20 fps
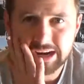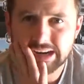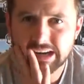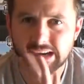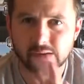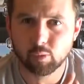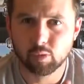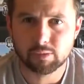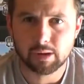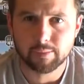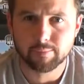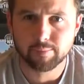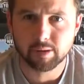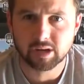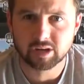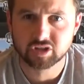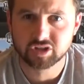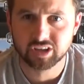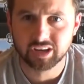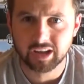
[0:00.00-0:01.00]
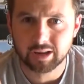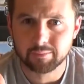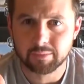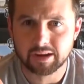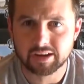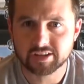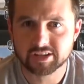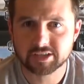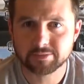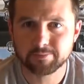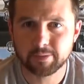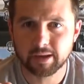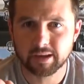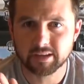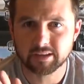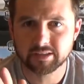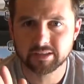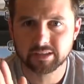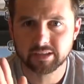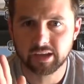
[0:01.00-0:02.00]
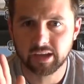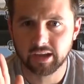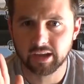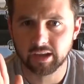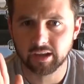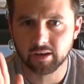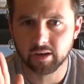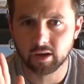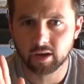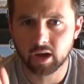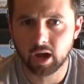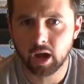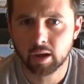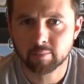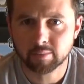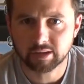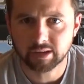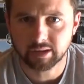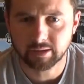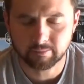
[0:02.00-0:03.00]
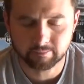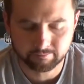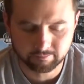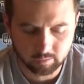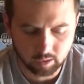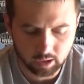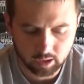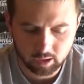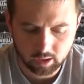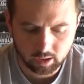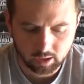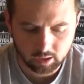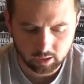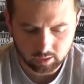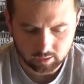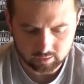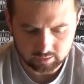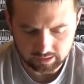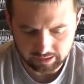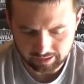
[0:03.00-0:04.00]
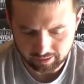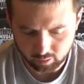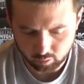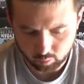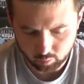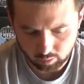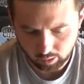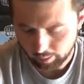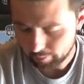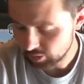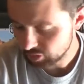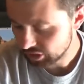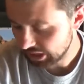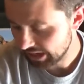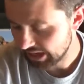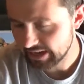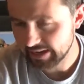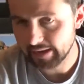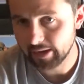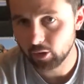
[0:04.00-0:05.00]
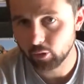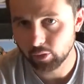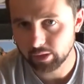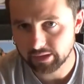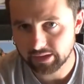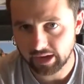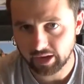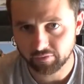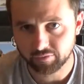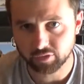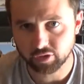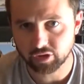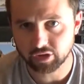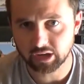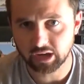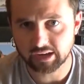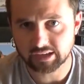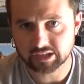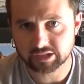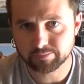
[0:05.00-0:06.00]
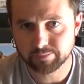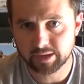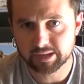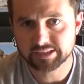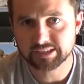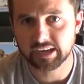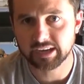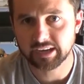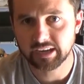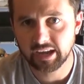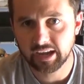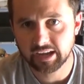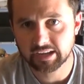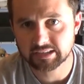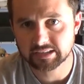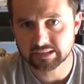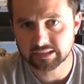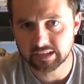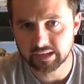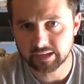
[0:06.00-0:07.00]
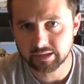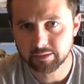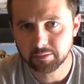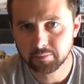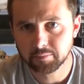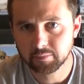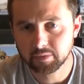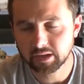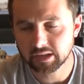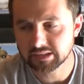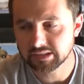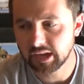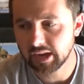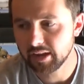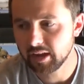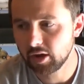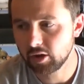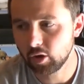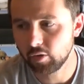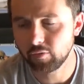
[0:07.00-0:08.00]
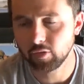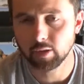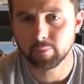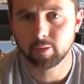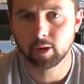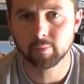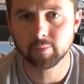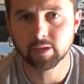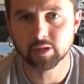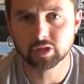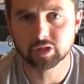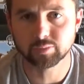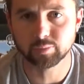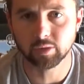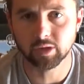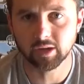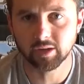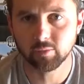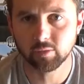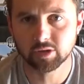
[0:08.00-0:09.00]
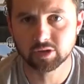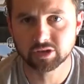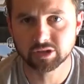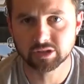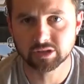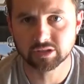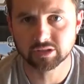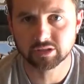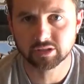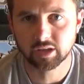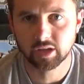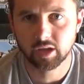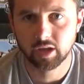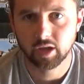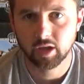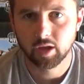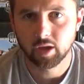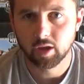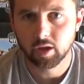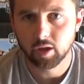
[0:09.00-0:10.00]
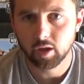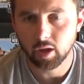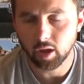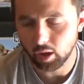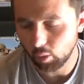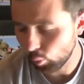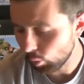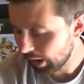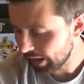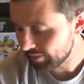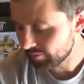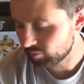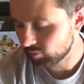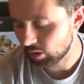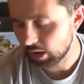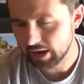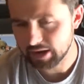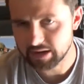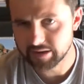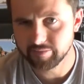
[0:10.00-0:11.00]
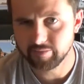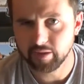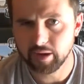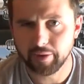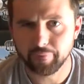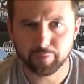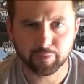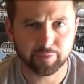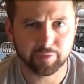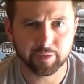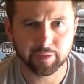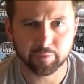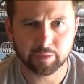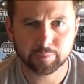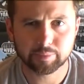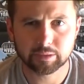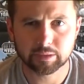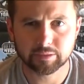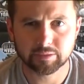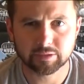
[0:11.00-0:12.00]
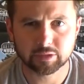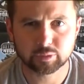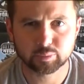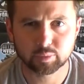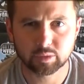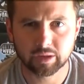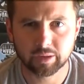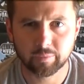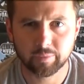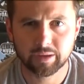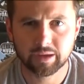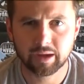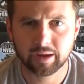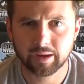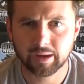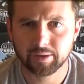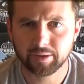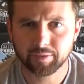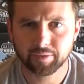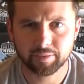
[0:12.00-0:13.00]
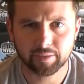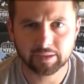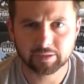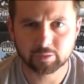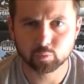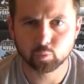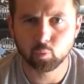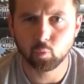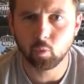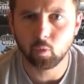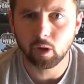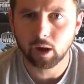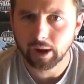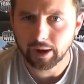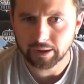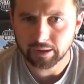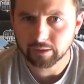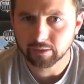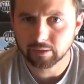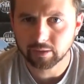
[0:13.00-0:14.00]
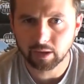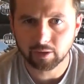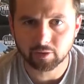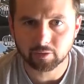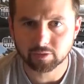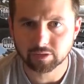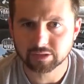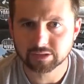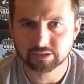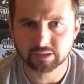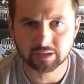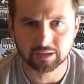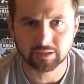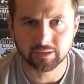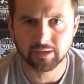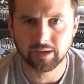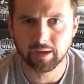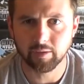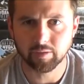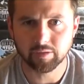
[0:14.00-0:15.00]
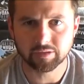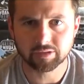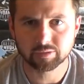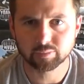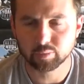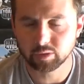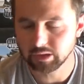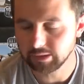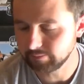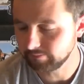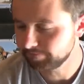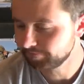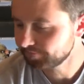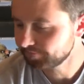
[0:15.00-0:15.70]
need, what my budget and my space can accommodate. Now, I'm going to try to narrow it down for you guys as best I can today, because I hunt over a permanent spread, which is a wide variety of everything we put in the spread. We got everything that's white under the sun out in the spread.